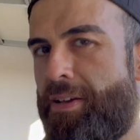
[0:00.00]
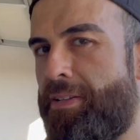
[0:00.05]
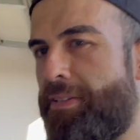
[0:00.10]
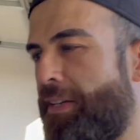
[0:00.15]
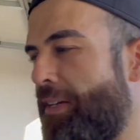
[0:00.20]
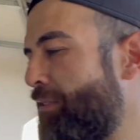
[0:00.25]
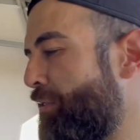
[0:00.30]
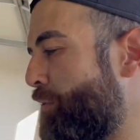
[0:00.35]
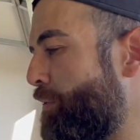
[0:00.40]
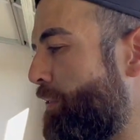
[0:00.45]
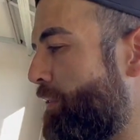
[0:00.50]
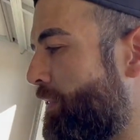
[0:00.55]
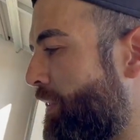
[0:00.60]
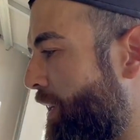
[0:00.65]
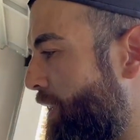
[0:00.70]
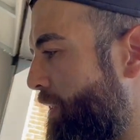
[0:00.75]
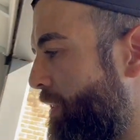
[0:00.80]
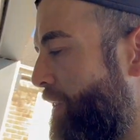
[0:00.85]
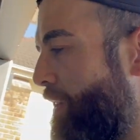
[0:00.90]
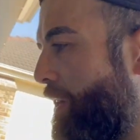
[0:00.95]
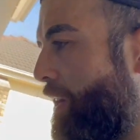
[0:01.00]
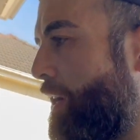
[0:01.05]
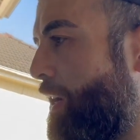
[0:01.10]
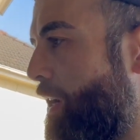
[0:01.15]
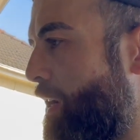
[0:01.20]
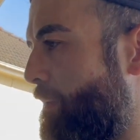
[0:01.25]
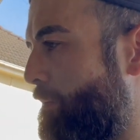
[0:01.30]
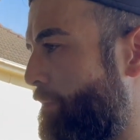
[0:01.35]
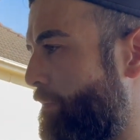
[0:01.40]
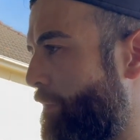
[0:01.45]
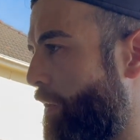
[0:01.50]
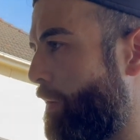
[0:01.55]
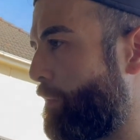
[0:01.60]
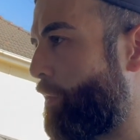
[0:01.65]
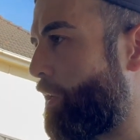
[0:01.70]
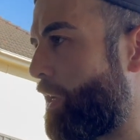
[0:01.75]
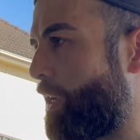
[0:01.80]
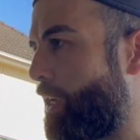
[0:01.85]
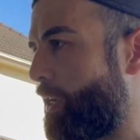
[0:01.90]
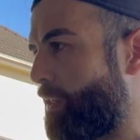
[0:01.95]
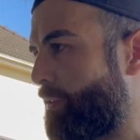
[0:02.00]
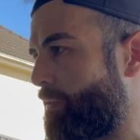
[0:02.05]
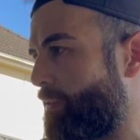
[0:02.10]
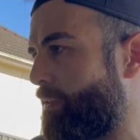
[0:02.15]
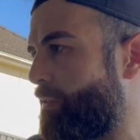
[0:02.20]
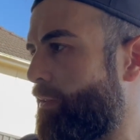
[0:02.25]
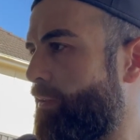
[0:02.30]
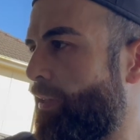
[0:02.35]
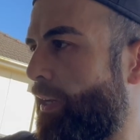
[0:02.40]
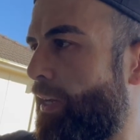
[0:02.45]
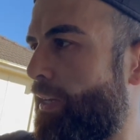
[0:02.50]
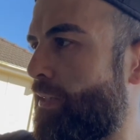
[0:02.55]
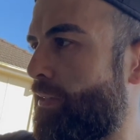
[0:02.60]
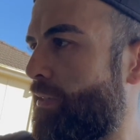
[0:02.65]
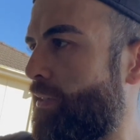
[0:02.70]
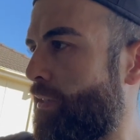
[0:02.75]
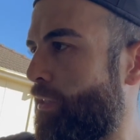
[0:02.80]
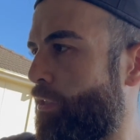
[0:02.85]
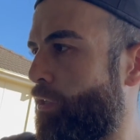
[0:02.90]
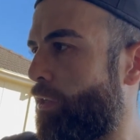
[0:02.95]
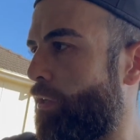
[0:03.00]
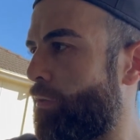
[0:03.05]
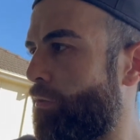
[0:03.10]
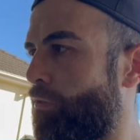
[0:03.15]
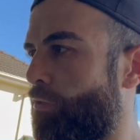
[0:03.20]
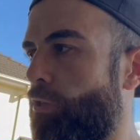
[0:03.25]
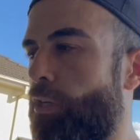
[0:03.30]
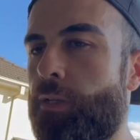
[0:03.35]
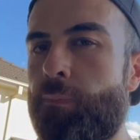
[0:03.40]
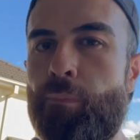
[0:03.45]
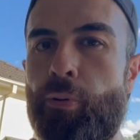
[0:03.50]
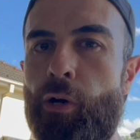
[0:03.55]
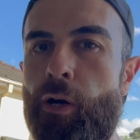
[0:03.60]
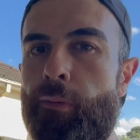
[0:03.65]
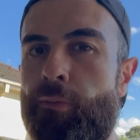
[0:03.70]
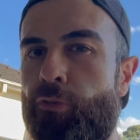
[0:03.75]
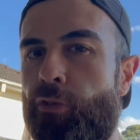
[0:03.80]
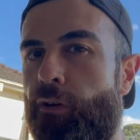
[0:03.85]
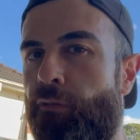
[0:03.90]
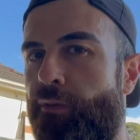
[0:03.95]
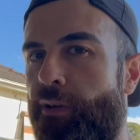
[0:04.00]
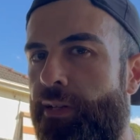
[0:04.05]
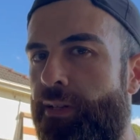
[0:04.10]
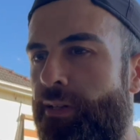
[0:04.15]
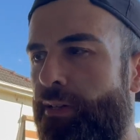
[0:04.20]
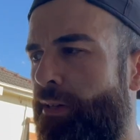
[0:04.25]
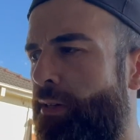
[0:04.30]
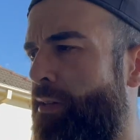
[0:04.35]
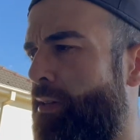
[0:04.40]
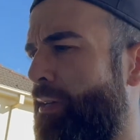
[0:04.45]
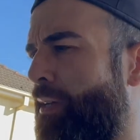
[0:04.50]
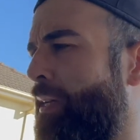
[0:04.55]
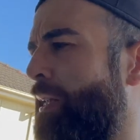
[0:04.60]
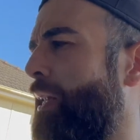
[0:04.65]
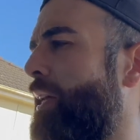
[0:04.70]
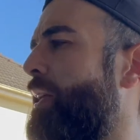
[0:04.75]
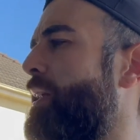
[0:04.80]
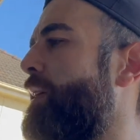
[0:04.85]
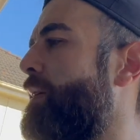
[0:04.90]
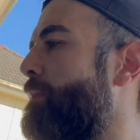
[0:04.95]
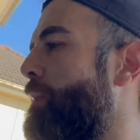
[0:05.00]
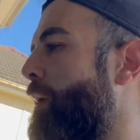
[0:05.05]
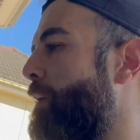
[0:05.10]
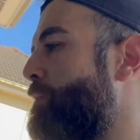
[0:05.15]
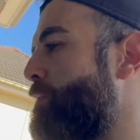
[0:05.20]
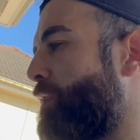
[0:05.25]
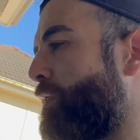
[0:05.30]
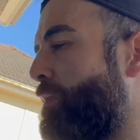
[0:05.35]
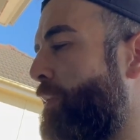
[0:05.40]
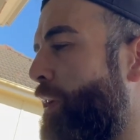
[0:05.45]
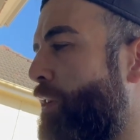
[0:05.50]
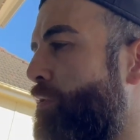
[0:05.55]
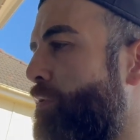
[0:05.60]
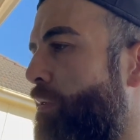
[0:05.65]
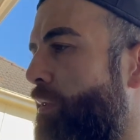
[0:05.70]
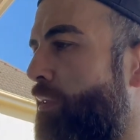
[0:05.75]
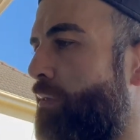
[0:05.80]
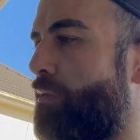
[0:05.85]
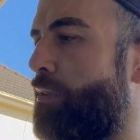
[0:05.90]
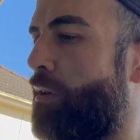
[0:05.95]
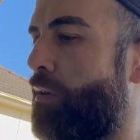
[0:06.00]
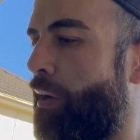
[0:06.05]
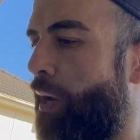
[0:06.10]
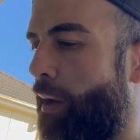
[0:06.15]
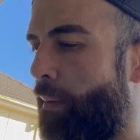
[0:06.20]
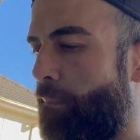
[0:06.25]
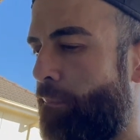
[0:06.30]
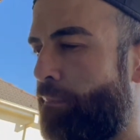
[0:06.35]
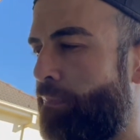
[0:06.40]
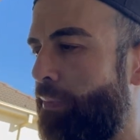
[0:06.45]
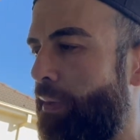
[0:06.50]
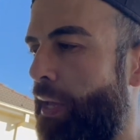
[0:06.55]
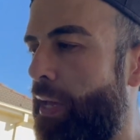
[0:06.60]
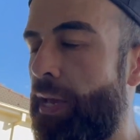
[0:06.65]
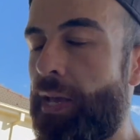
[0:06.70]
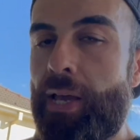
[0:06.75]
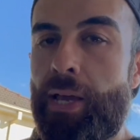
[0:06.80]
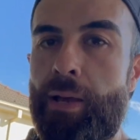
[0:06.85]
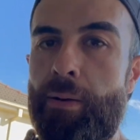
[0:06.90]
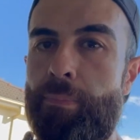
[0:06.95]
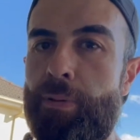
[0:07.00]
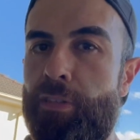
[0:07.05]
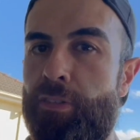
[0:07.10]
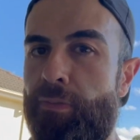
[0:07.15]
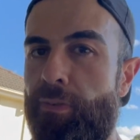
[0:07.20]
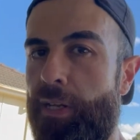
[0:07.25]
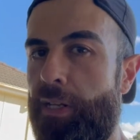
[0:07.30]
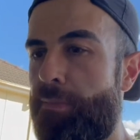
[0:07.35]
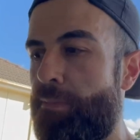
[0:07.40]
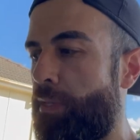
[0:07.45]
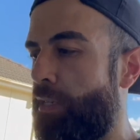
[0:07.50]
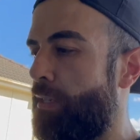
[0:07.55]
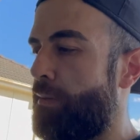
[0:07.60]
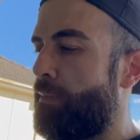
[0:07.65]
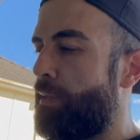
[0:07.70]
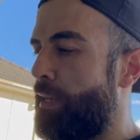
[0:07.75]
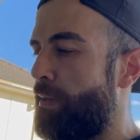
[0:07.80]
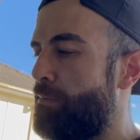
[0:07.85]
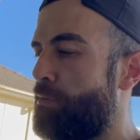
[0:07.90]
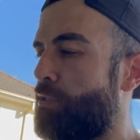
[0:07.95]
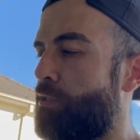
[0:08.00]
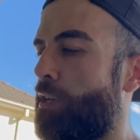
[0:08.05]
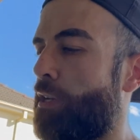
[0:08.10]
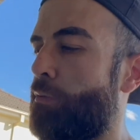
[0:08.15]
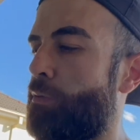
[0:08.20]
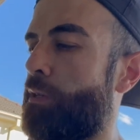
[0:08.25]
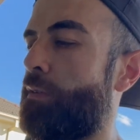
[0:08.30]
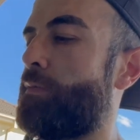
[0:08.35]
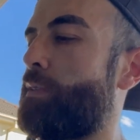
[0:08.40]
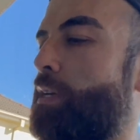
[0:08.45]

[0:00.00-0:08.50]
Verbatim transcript: The intercooler is done. I'm gonna take the cold side pipes off and clean them up just to make sure there's no bits of aluminium. Let me show you what I've